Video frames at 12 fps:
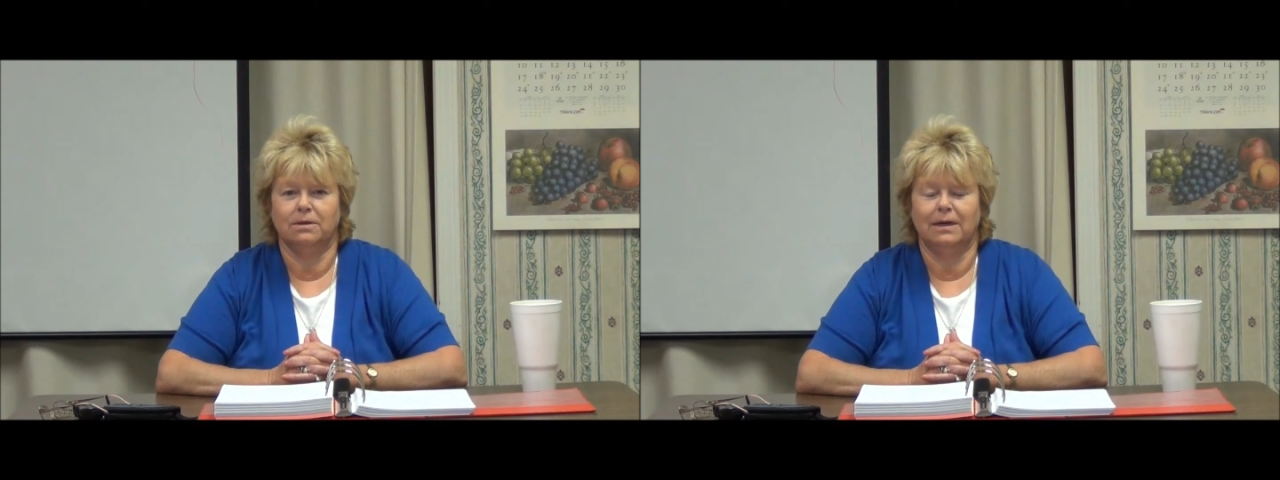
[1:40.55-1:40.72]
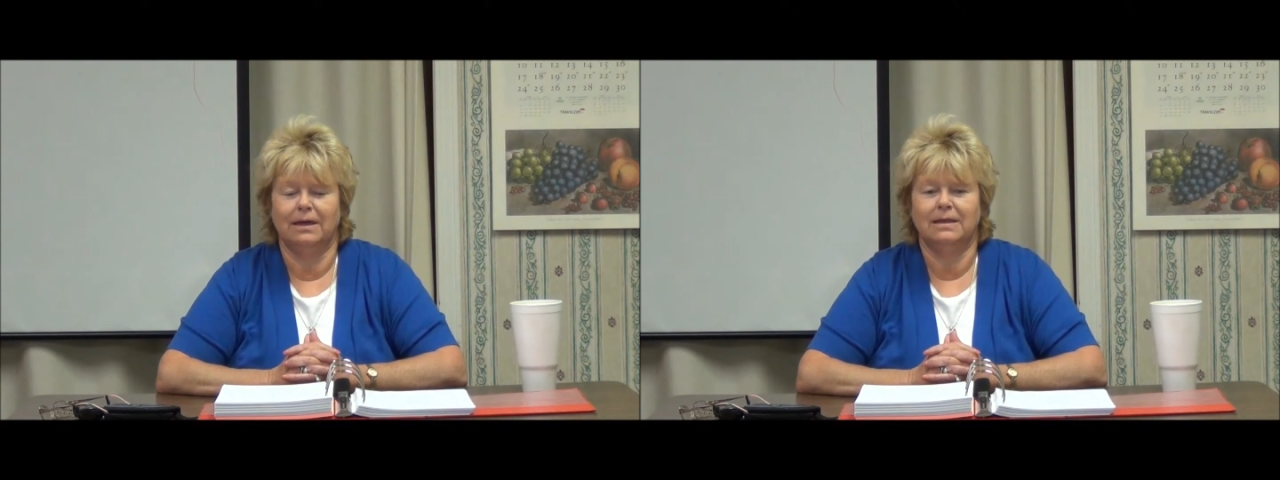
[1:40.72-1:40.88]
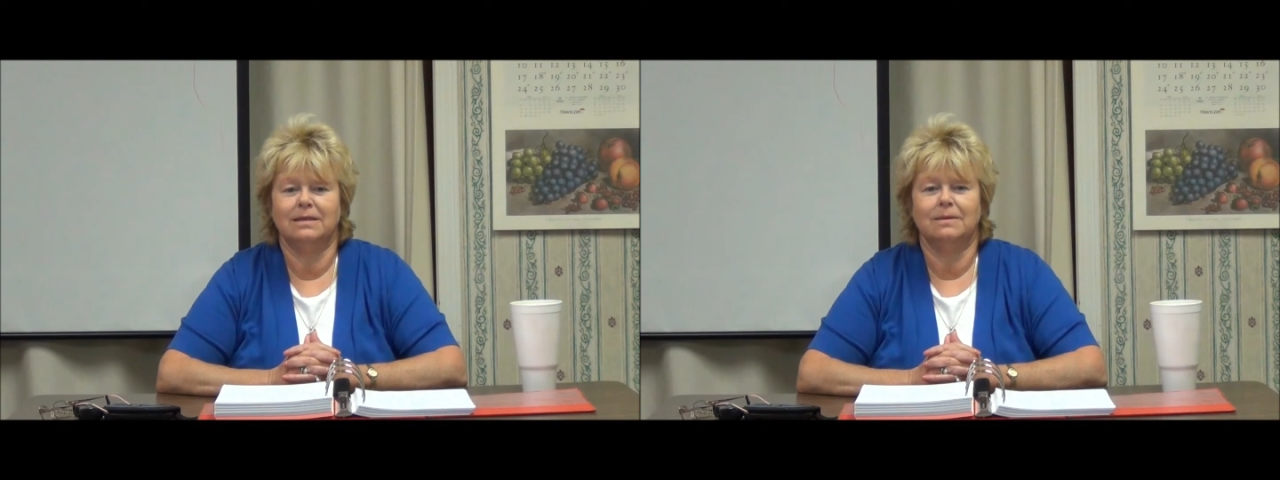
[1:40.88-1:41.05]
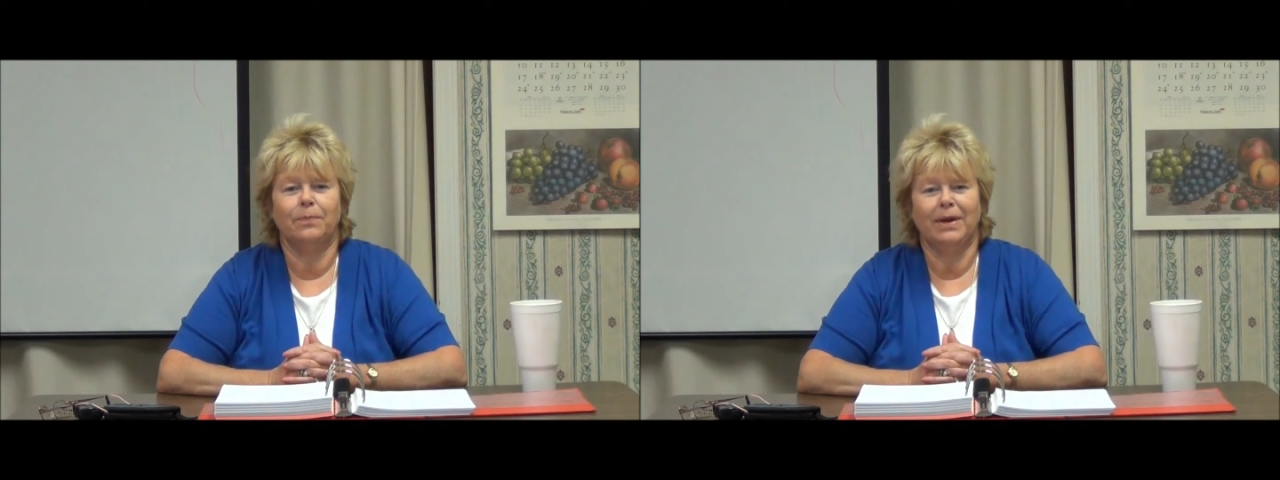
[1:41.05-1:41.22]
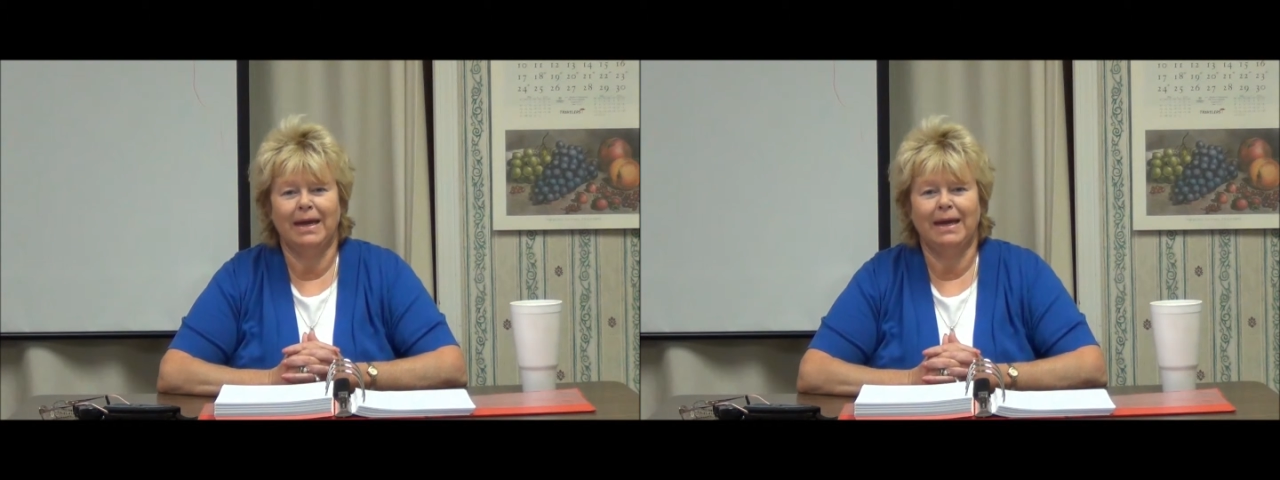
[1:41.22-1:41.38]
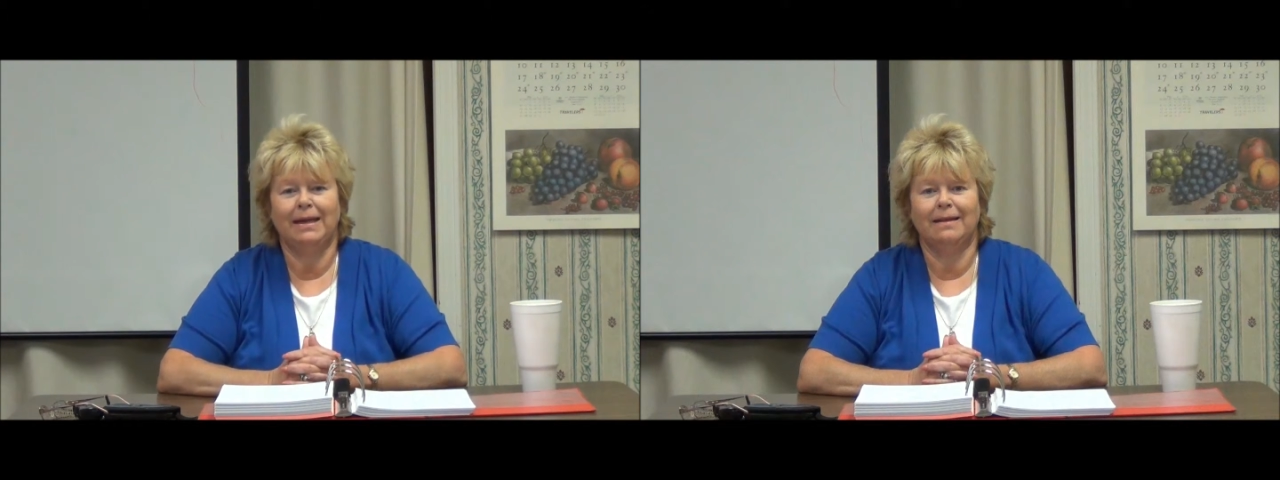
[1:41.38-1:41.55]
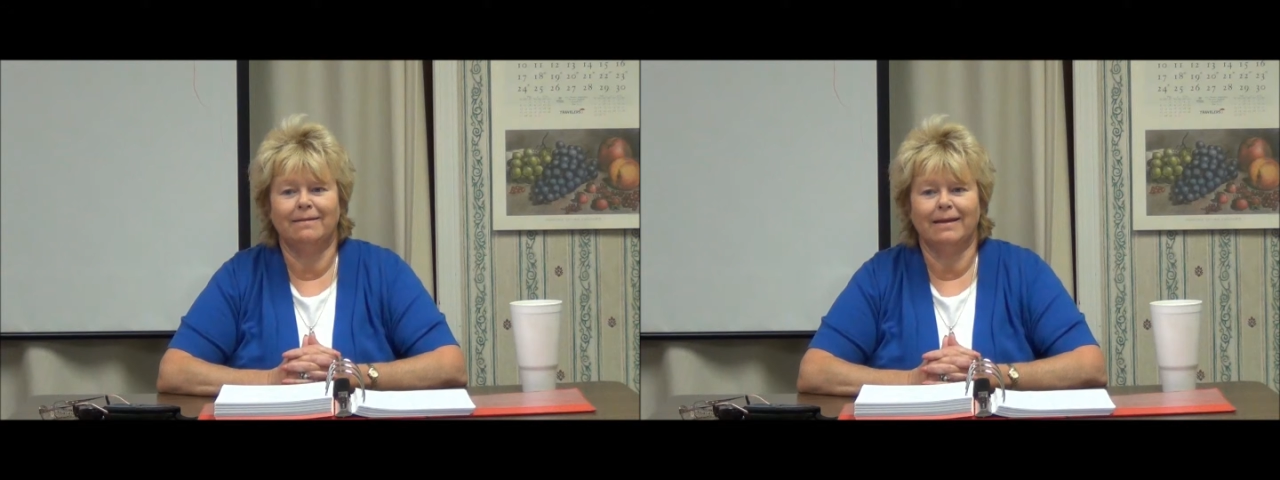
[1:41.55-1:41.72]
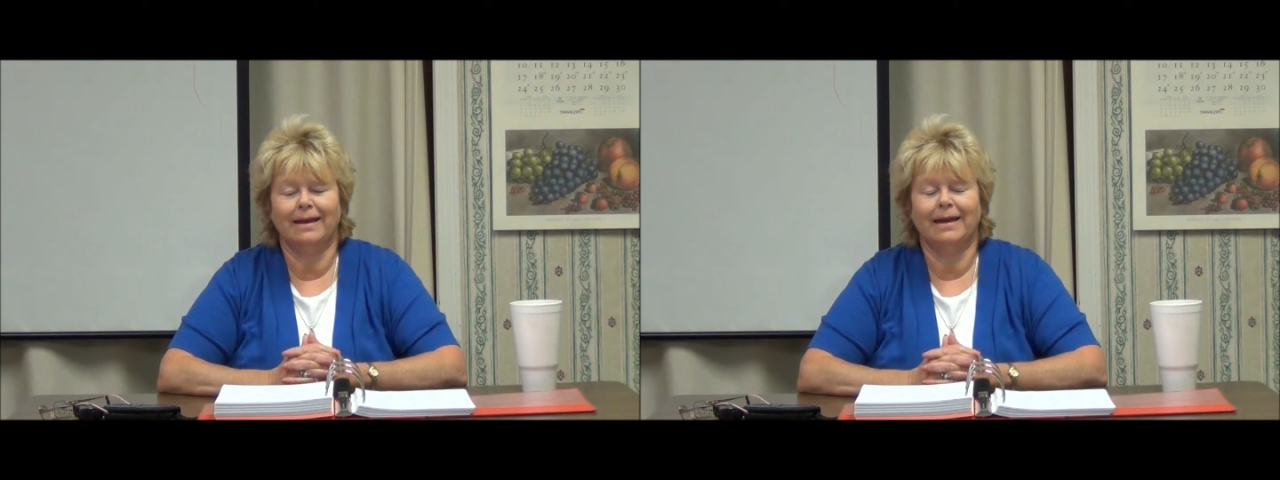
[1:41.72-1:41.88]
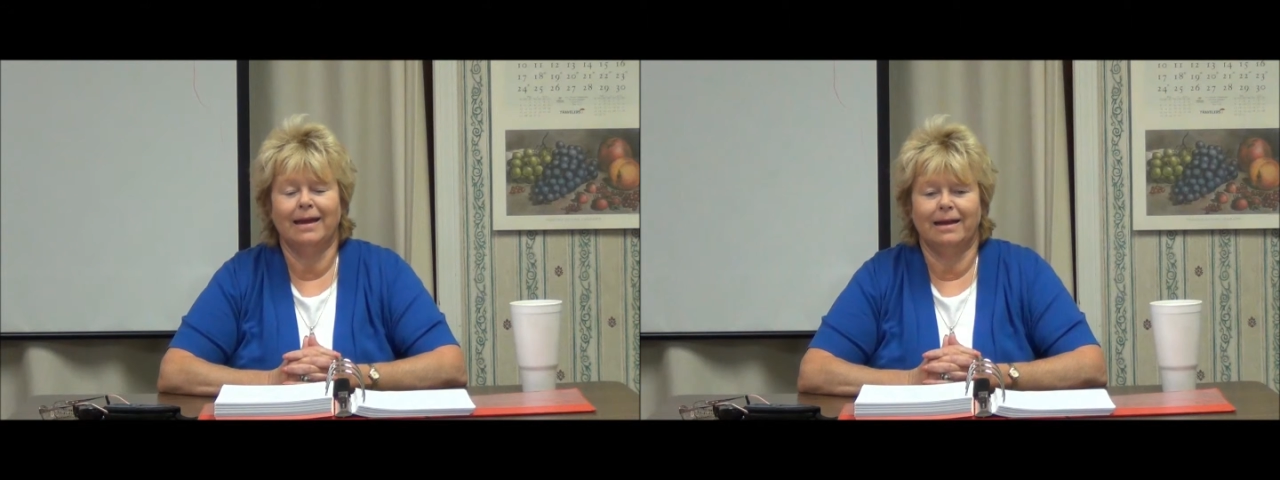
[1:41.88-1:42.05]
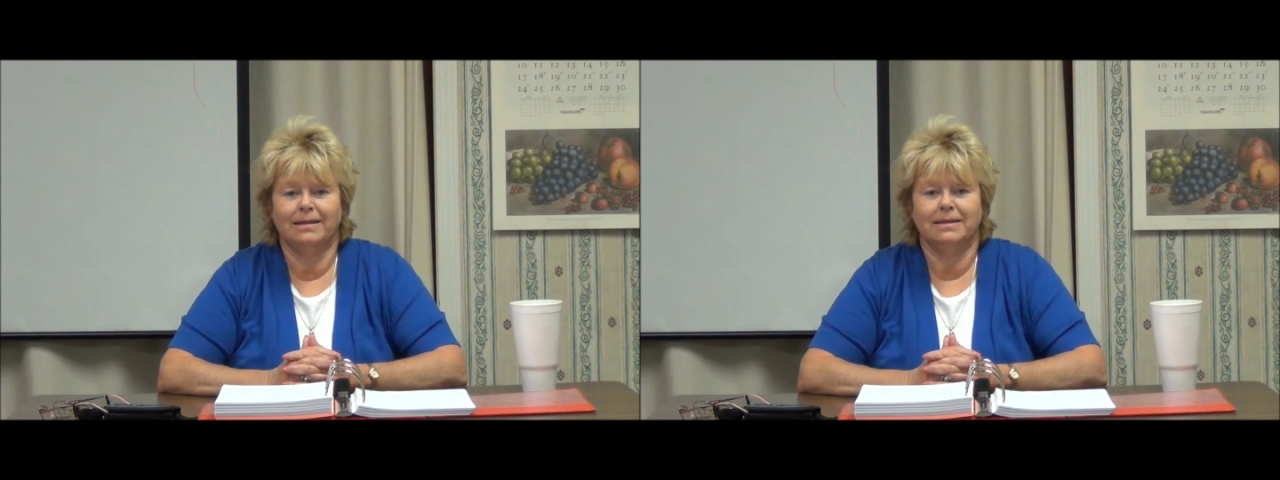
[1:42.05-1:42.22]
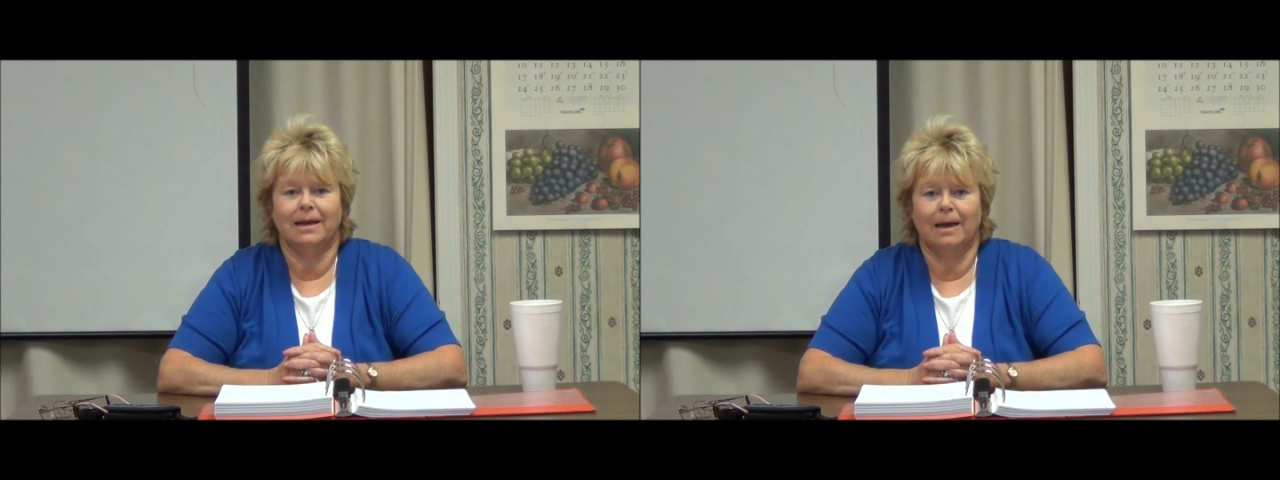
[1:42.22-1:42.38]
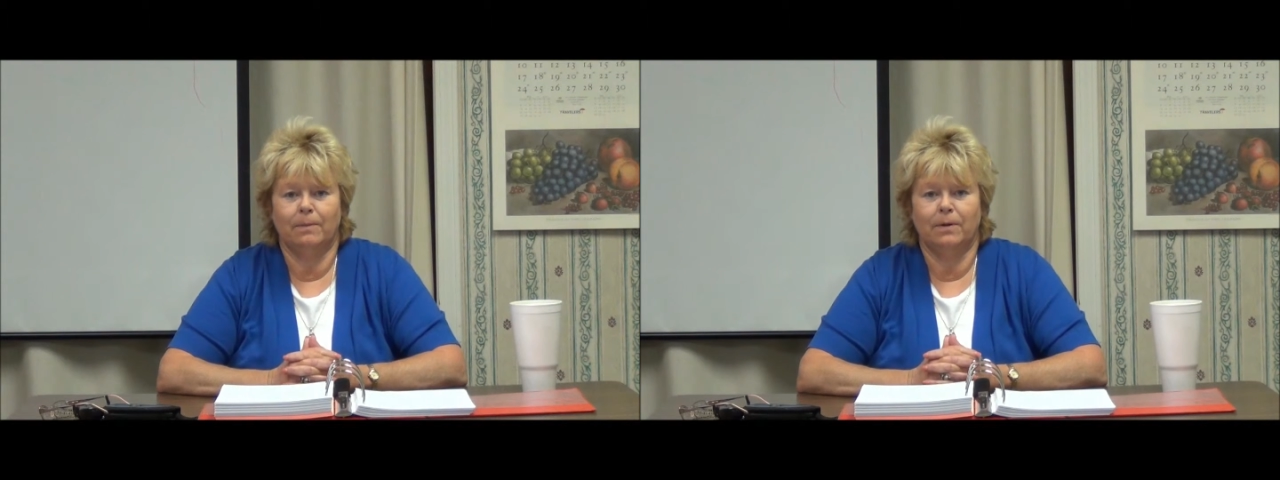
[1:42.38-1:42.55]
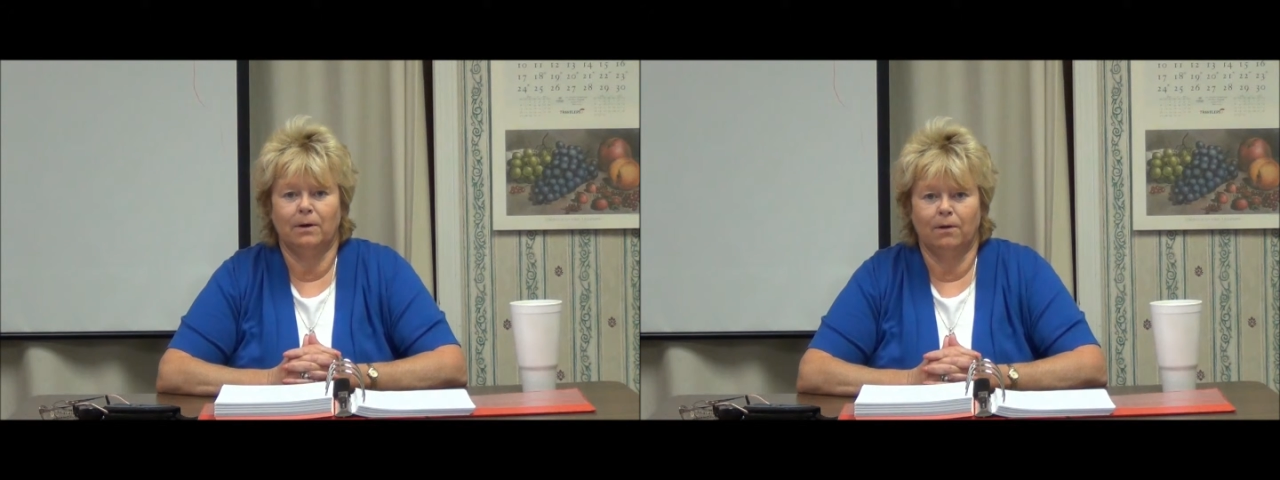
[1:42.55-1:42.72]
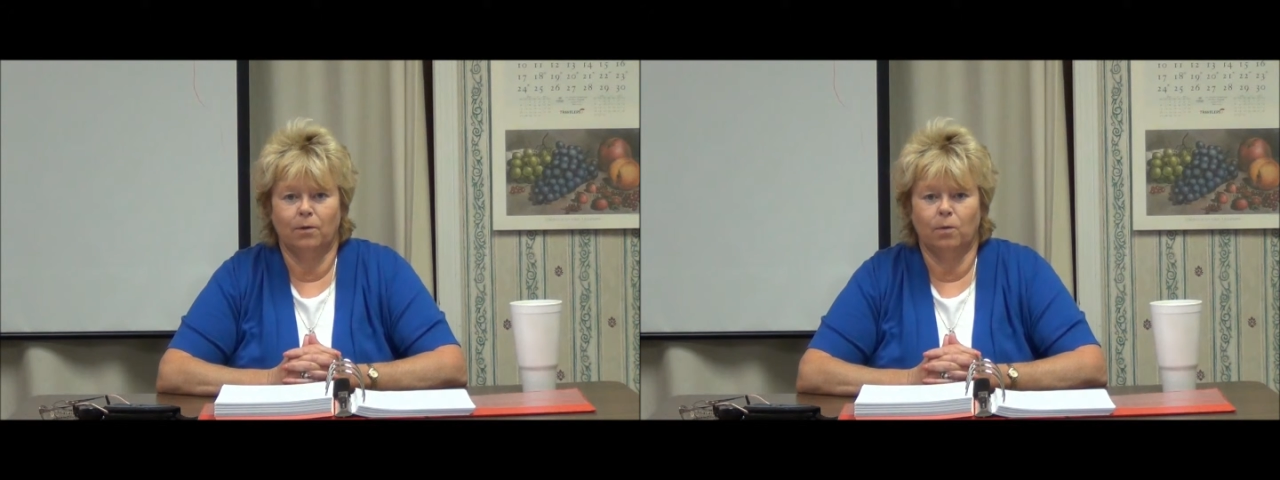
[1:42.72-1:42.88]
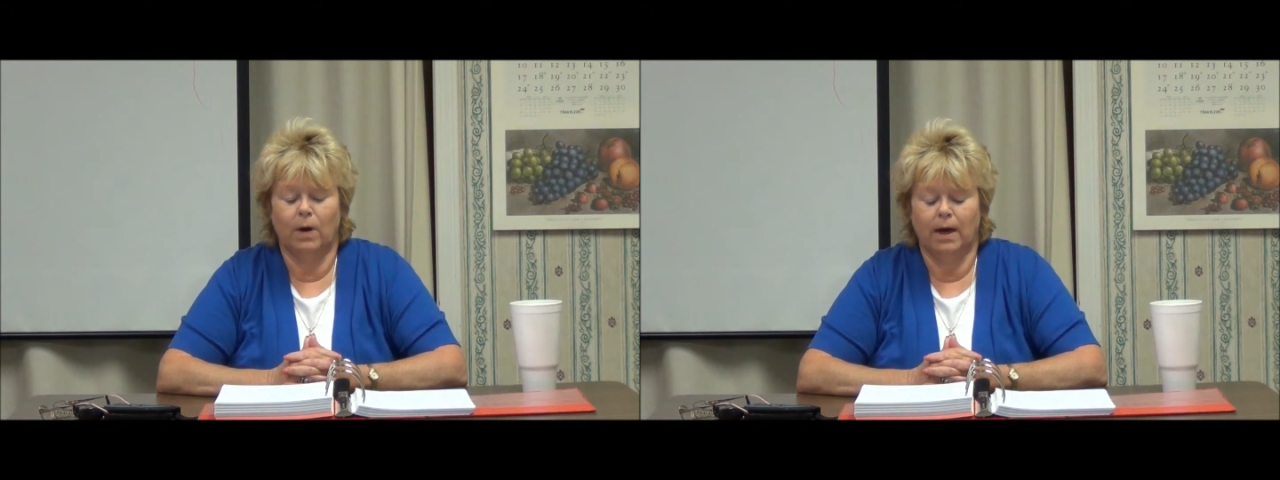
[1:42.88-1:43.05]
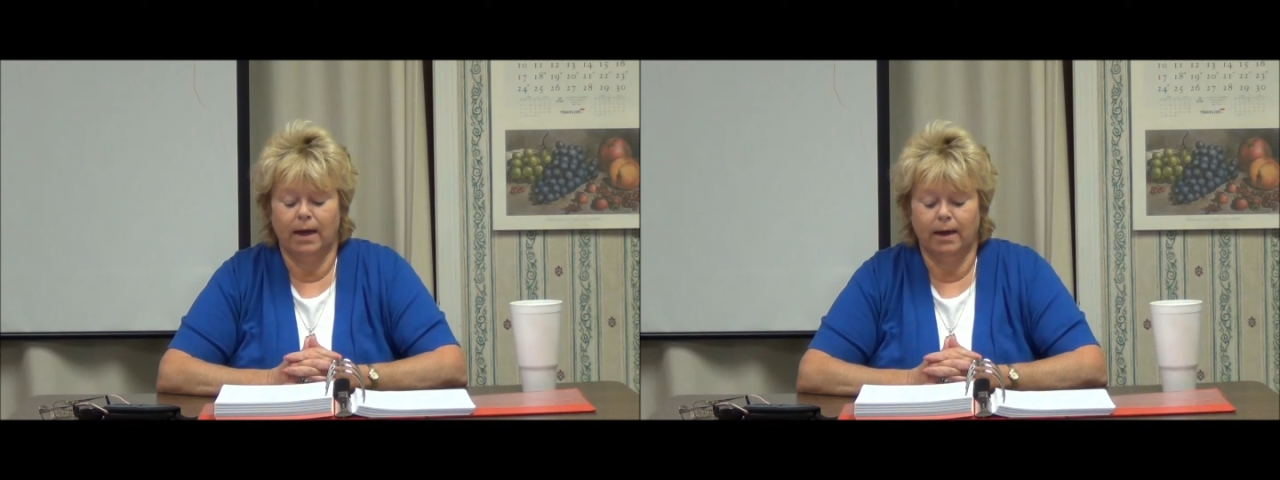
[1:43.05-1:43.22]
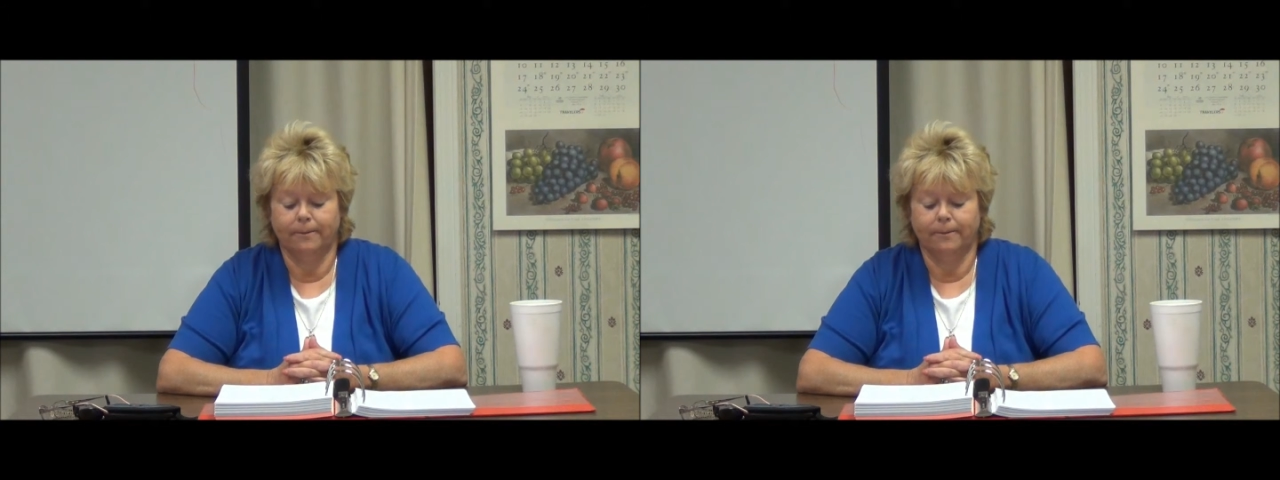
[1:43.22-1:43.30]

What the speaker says: It's the pain that they can't escape another way.